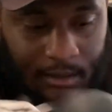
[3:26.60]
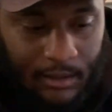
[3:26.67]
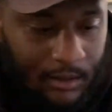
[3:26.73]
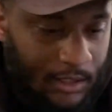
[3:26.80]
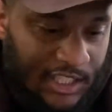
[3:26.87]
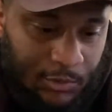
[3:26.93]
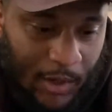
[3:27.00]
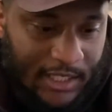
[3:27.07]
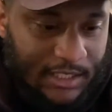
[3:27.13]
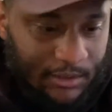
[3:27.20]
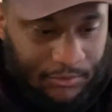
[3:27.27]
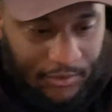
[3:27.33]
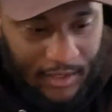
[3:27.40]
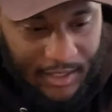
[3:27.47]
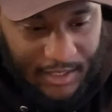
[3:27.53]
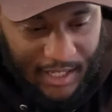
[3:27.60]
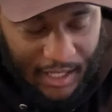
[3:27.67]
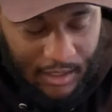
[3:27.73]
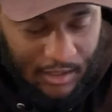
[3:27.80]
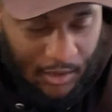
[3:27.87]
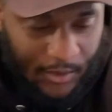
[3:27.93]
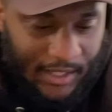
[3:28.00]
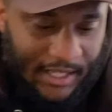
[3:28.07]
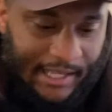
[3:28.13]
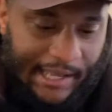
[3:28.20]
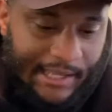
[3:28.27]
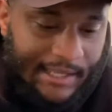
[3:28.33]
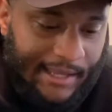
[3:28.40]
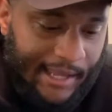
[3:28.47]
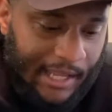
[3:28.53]
Just watching fucking, like, you know, he got
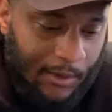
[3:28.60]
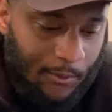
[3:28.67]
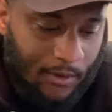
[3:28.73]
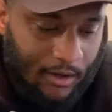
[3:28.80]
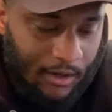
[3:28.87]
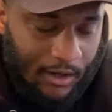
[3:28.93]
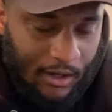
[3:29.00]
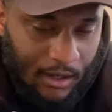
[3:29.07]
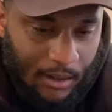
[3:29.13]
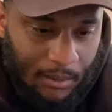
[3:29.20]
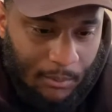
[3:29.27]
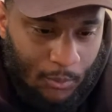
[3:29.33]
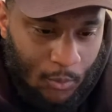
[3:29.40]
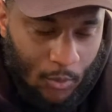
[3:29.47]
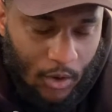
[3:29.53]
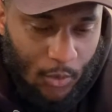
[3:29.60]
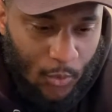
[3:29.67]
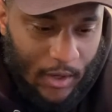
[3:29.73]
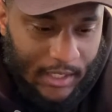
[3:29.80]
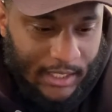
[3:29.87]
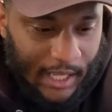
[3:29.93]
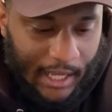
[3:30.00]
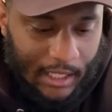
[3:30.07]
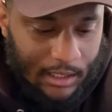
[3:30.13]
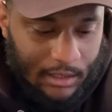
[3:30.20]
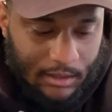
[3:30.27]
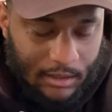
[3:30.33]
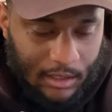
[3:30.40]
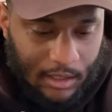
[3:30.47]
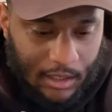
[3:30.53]
game one night.
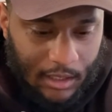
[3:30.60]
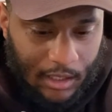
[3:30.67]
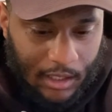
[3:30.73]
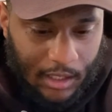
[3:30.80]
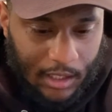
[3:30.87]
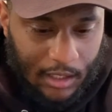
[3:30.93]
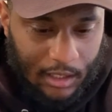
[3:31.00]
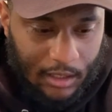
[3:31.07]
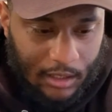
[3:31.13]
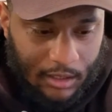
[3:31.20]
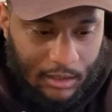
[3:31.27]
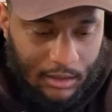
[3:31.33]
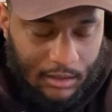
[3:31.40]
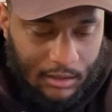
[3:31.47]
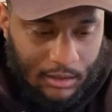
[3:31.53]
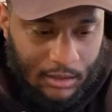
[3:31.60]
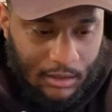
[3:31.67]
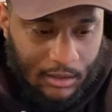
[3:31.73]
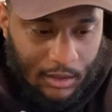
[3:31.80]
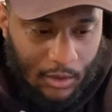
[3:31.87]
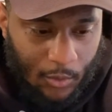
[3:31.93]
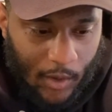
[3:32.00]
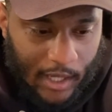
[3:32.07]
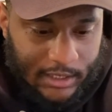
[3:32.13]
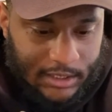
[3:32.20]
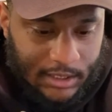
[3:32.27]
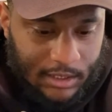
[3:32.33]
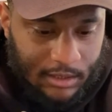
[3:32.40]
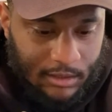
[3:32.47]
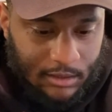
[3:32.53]
And, you know,
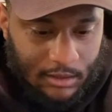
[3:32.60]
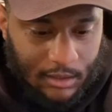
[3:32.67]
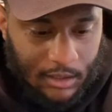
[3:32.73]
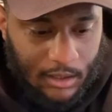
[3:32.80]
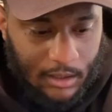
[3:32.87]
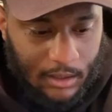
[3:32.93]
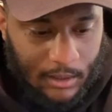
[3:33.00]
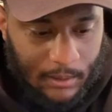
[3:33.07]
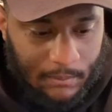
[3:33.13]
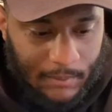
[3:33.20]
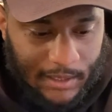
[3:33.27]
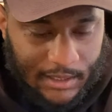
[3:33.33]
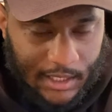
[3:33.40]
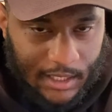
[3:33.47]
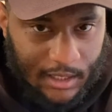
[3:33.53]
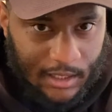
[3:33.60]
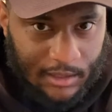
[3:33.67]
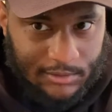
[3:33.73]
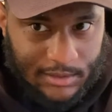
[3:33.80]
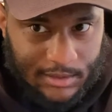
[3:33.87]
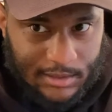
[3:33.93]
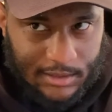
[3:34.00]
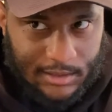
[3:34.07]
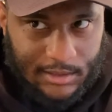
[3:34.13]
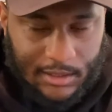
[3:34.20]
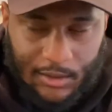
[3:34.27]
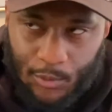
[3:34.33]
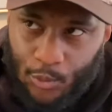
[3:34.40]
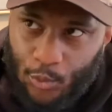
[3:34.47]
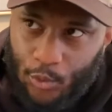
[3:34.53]
watching, I think it was his,
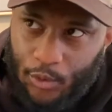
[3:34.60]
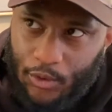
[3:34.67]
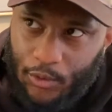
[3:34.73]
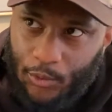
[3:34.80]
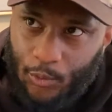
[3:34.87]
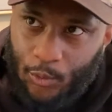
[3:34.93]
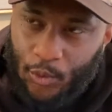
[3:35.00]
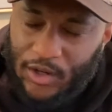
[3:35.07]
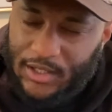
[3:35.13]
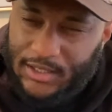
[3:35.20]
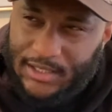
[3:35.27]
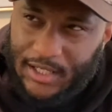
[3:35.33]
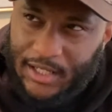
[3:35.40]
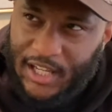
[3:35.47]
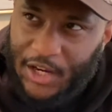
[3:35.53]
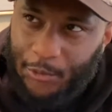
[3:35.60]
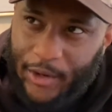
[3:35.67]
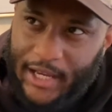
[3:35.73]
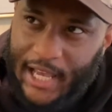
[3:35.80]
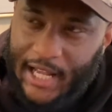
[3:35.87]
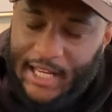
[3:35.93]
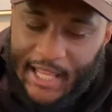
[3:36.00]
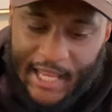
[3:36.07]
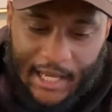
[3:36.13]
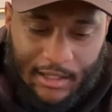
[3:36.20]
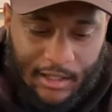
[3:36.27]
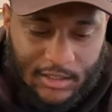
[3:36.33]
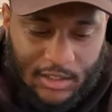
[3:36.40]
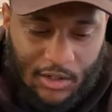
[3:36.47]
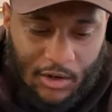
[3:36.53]
was, did Ray Allen have
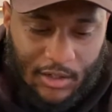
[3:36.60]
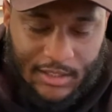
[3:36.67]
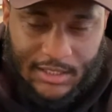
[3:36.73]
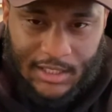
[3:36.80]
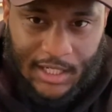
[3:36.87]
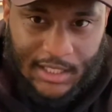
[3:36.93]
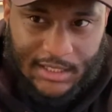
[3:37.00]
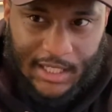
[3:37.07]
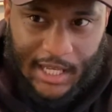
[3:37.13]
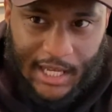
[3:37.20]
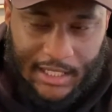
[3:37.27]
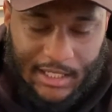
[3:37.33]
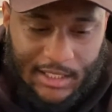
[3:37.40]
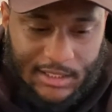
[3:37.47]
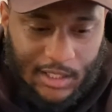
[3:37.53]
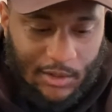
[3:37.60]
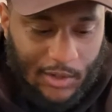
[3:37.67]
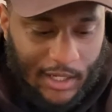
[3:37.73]
these on? His cousin had these on.